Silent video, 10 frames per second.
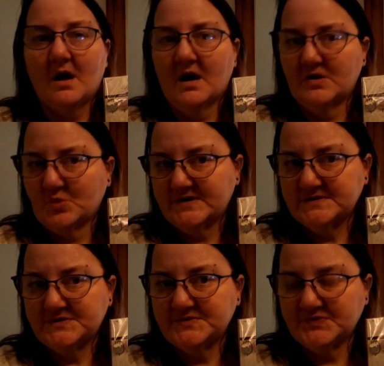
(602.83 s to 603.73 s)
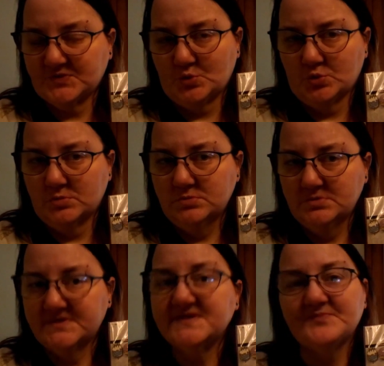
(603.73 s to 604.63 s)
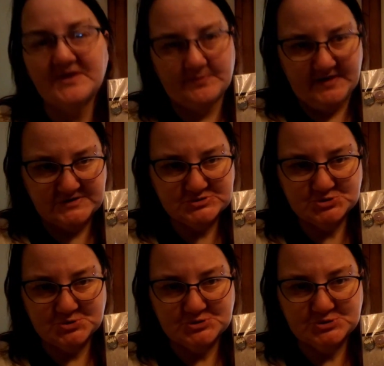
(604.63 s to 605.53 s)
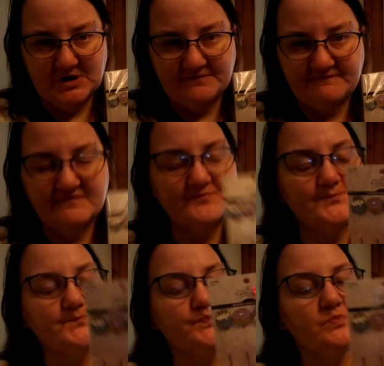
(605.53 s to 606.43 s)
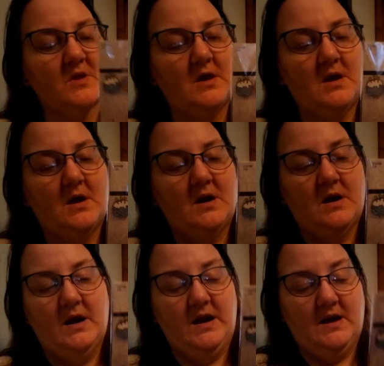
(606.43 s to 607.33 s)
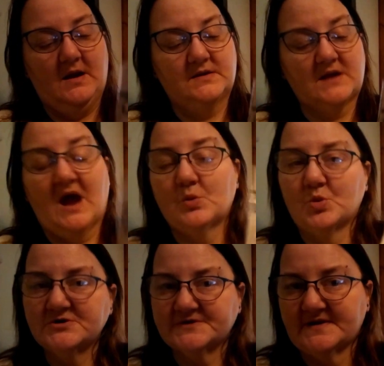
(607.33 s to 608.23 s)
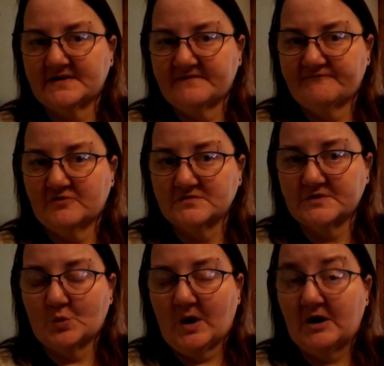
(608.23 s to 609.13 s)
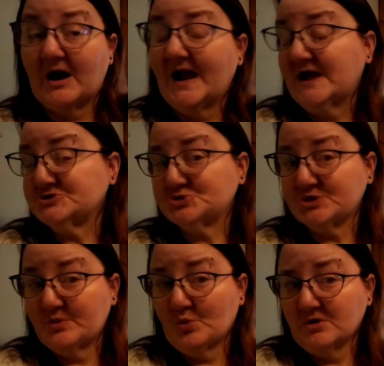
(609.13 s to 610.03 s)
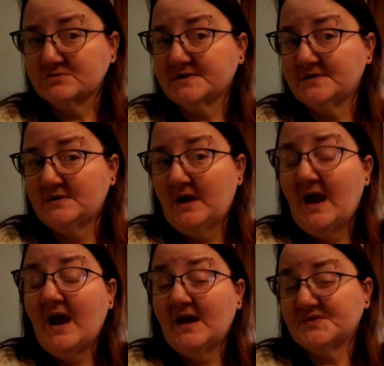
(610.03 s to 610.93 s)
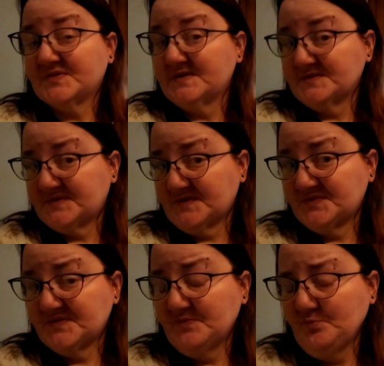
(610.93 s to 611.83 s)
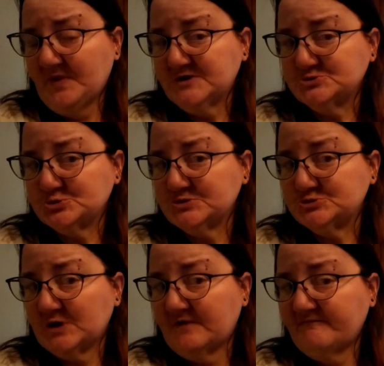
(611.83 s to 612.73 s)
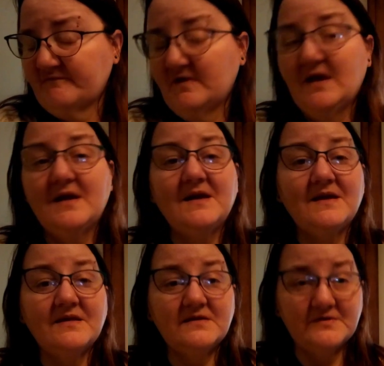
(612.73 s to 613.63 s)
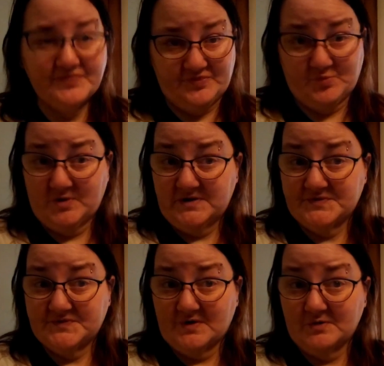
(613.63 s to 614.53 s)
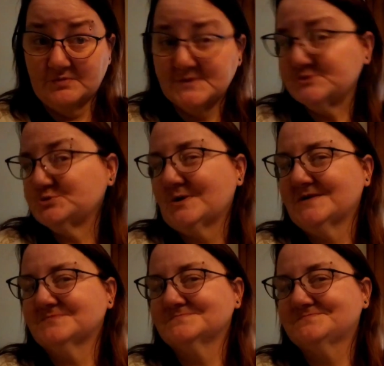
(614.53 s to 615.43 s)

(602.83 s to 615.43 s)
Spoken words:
I went to school to be a pastry chef, and I worked at it for a little while. I actually worked as an assistant pastry chef in a 3-star restaurant.